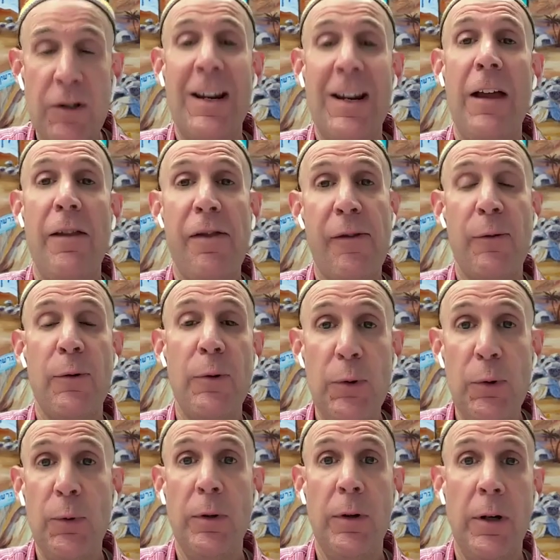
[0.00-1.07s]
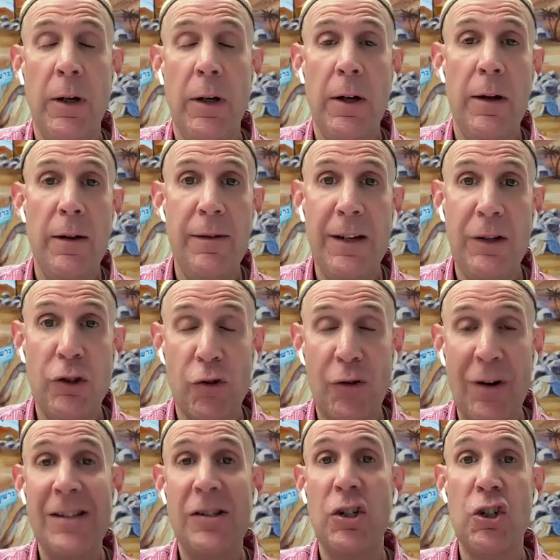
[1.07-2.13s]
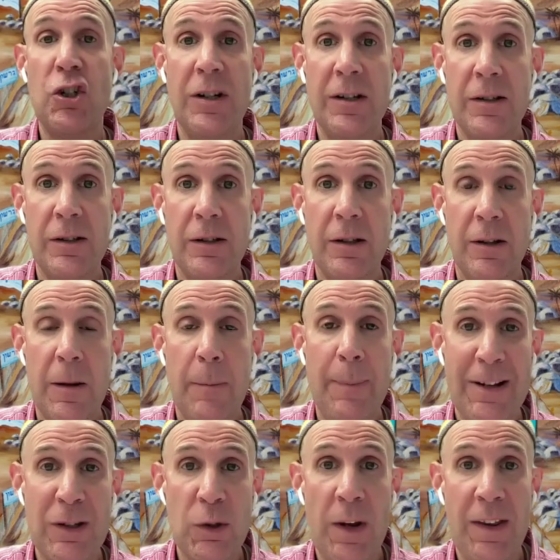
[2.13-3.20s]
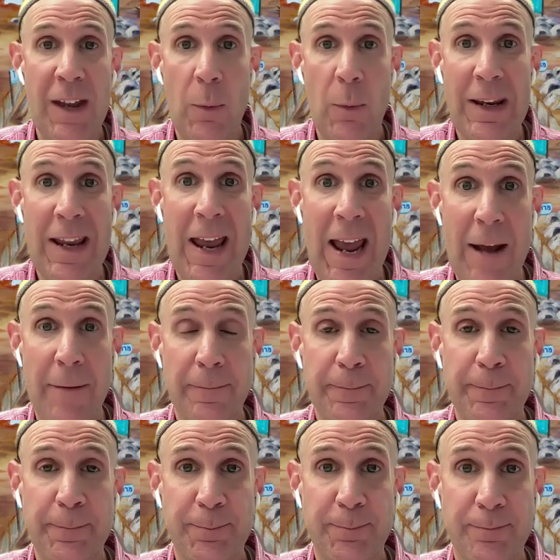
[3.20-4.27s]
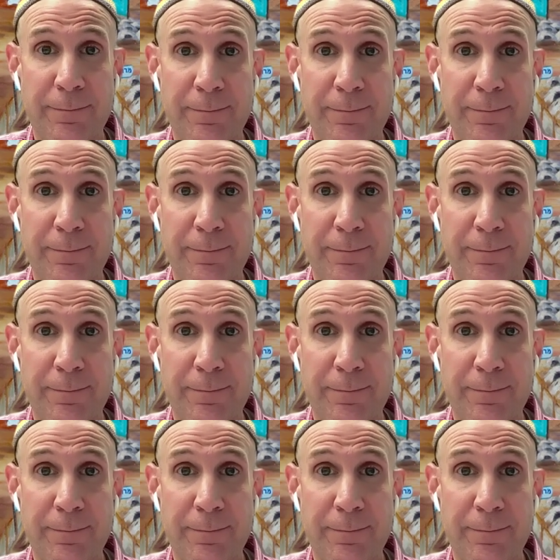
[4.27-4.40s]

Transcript: to get through these transitions the best way that we can.